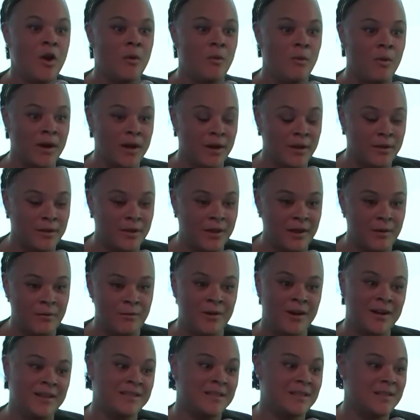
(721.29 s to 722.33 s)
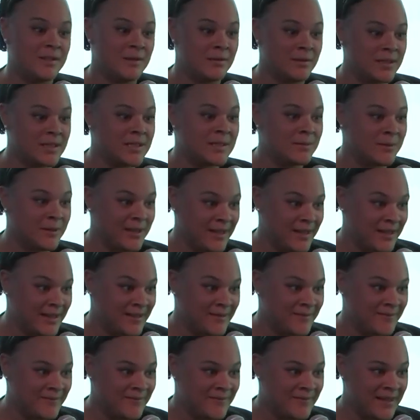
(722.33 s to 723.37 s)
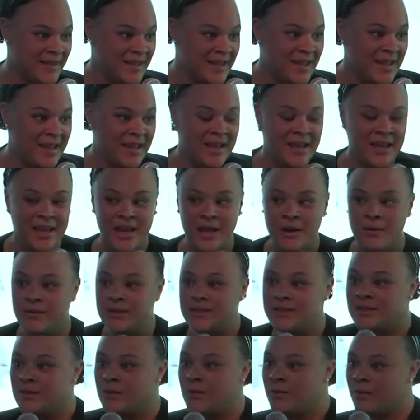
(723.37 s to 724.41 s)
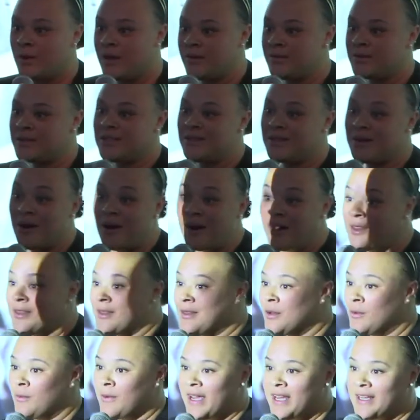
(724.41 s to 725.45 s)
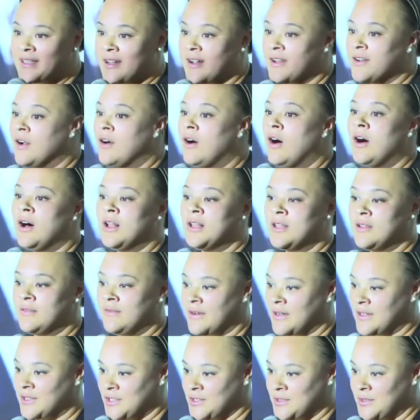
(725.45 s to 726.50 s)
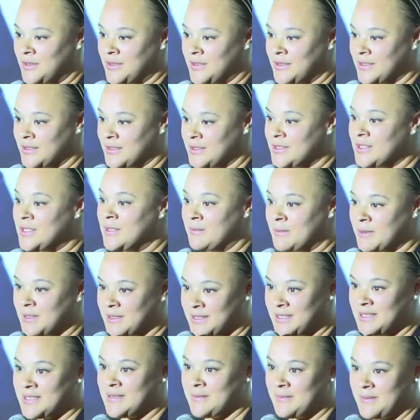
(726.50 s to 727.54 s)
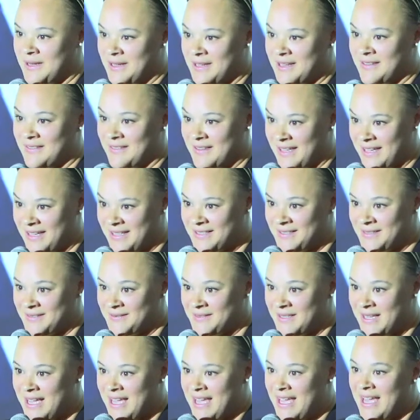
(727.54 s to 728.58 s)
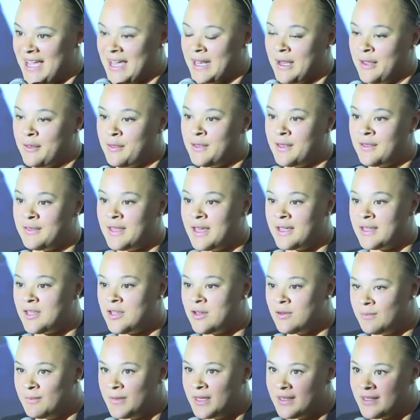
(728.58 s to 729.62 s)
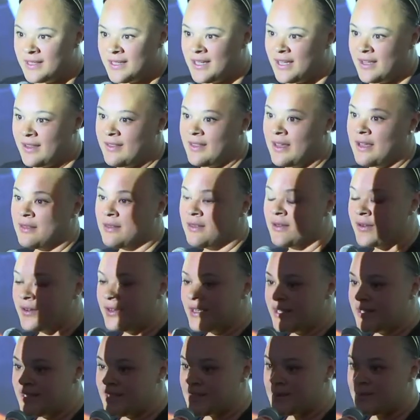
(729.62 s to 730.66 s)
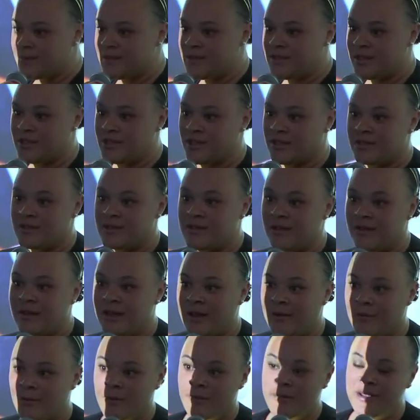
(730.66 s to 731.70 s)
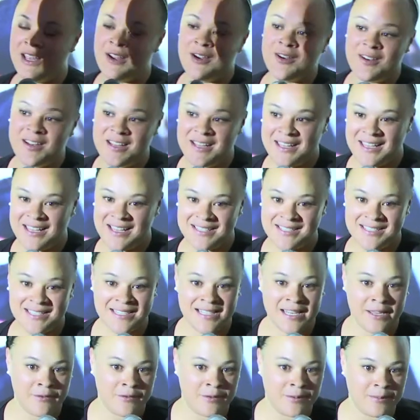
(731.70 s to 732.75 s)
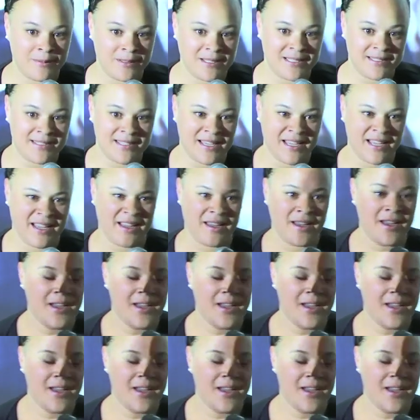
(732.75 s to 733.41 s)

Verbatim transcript: what a thing was and to explain it it was the it was the on the weight on all of our shoulders to participate in that. And I think that humility, that learning disposition, so that when we heard a guest inevitably say,